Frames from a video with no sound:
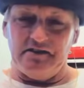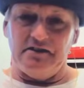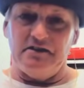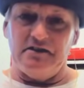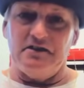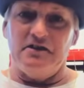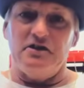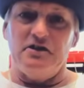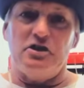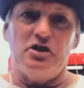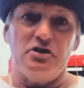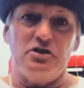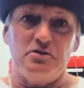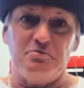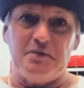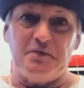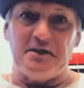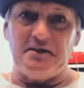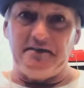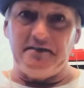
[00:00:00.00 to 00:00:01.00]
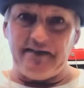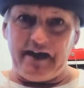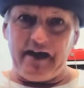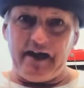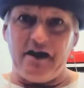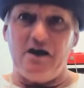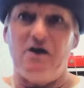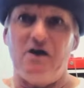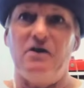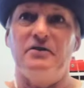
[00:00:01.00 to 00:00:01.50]
Right. But
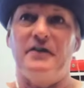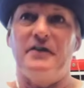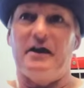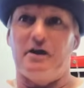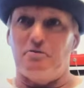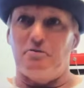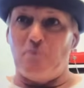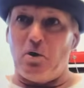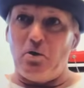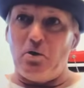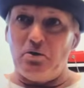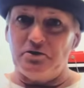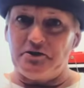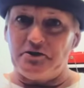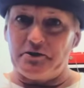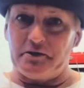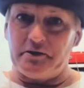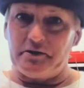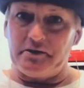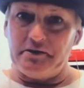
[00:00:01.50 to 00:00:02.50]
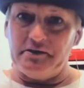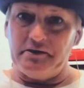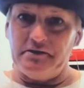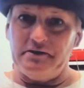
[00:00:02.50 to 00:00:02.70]
now that I'm older